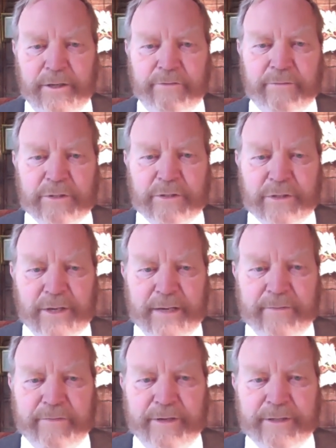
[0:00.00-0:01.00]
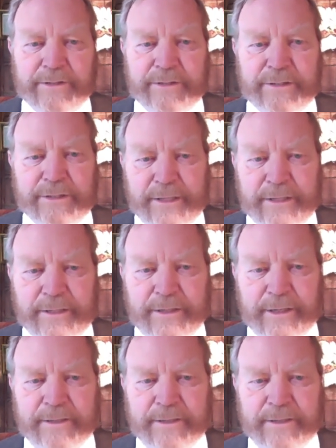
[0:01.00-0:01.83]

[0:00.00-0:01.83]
from slavery to sin